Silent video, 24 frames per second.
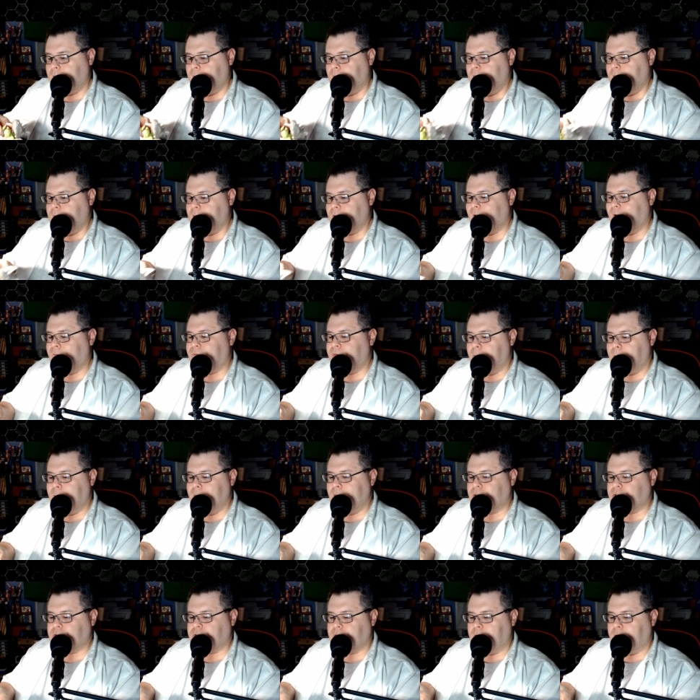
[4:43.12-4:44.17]
you have to make
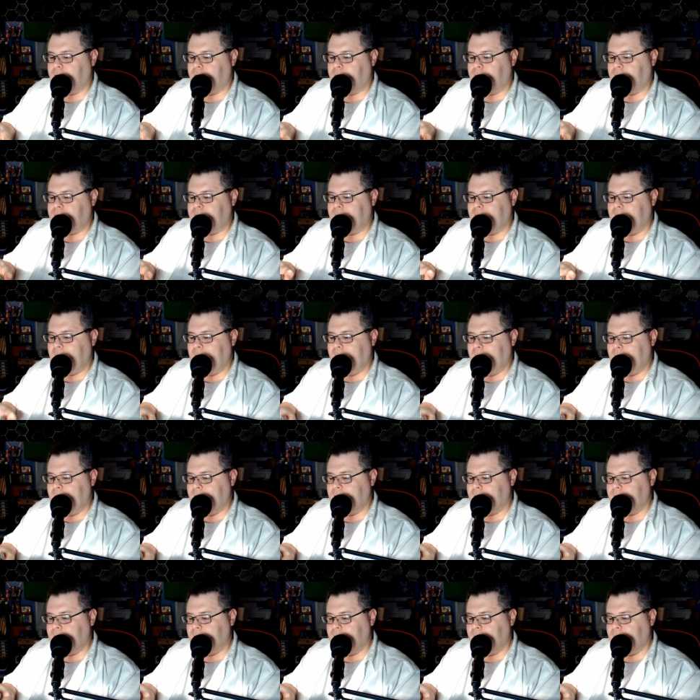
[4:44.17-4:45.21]
sure that the
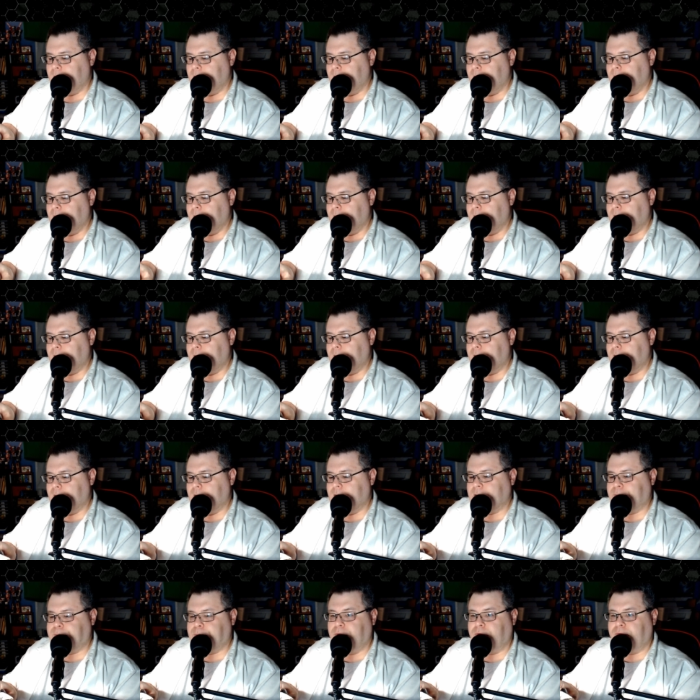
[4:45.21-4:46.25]
head is
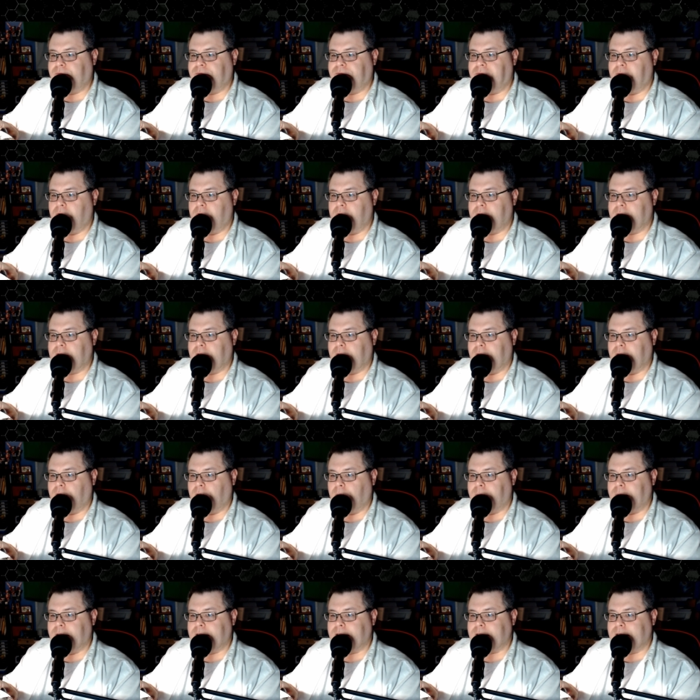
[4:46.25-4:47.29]
pulled forward a little
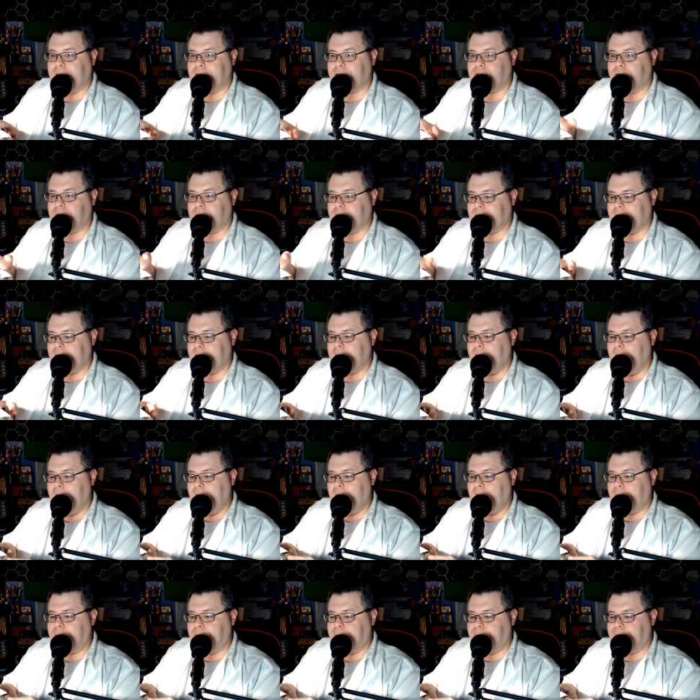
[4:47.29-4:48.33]
bit. As you see,
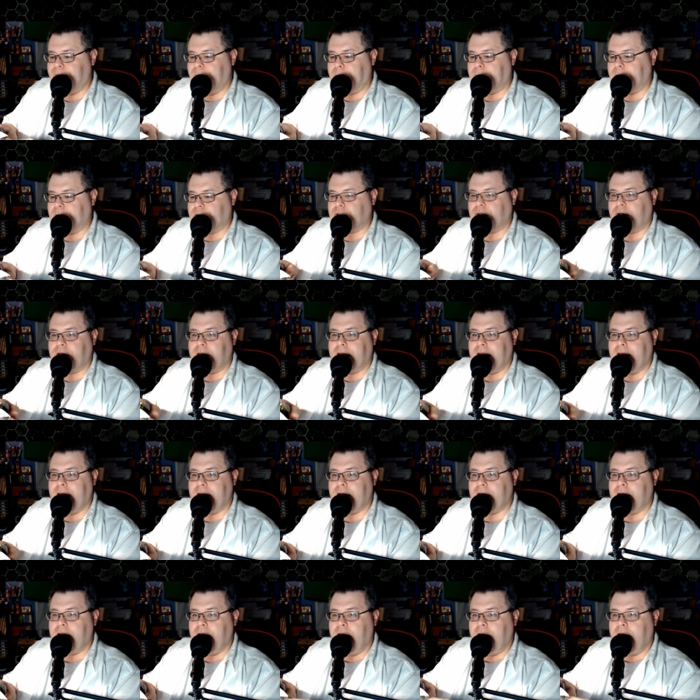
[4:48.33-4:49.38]
I'm going to show you again.
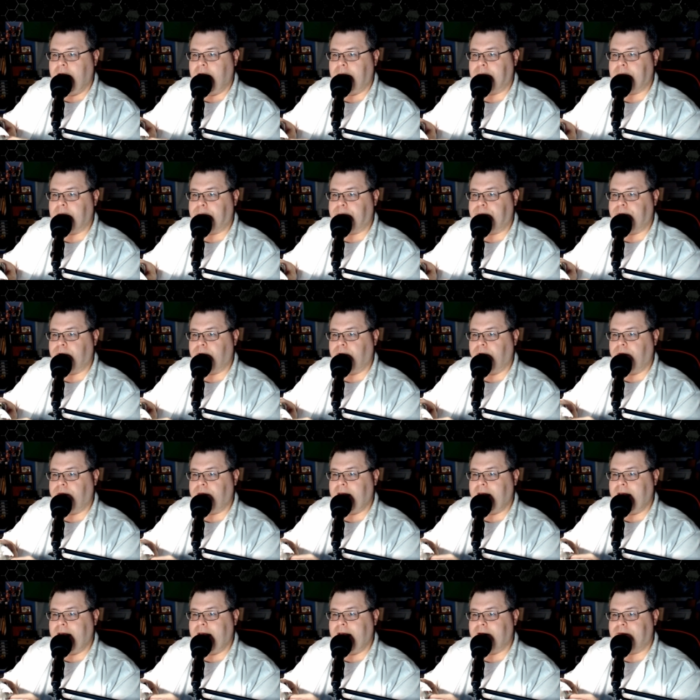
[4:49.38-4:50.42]
I'm going to pull the
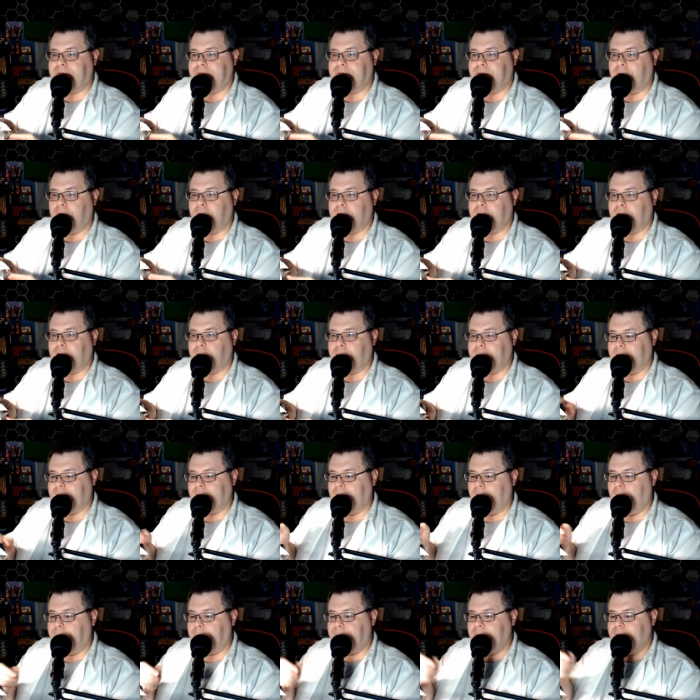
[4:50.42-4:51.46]
head forward a little bit,
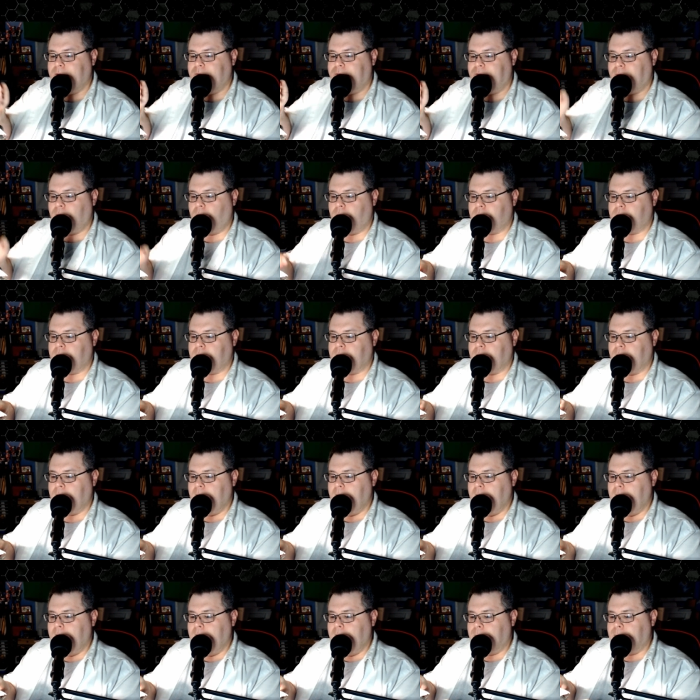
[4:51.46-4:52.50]
up and forward,
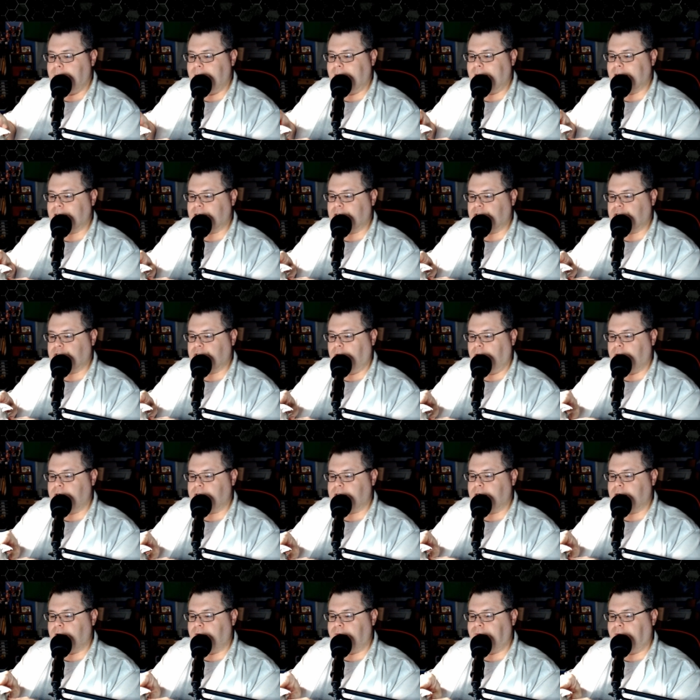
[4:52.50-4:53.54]
because the shoulders are
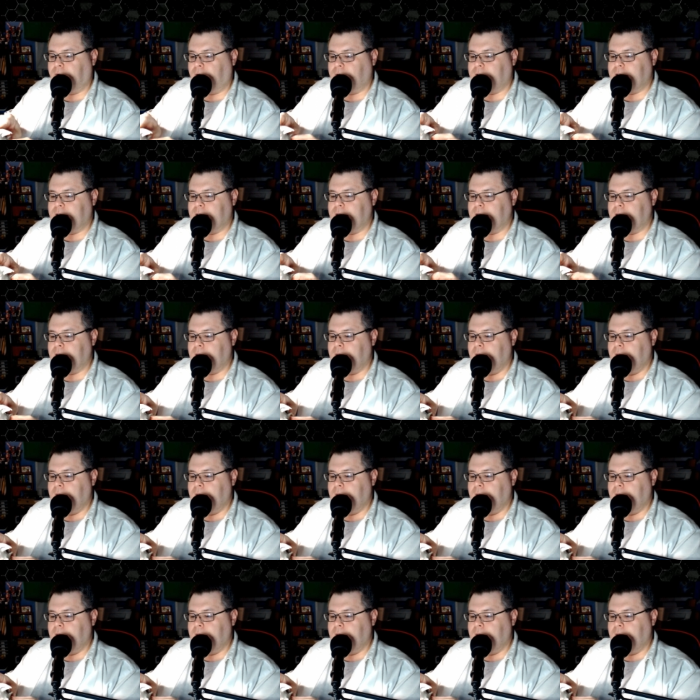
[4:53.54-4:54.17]
going to fold in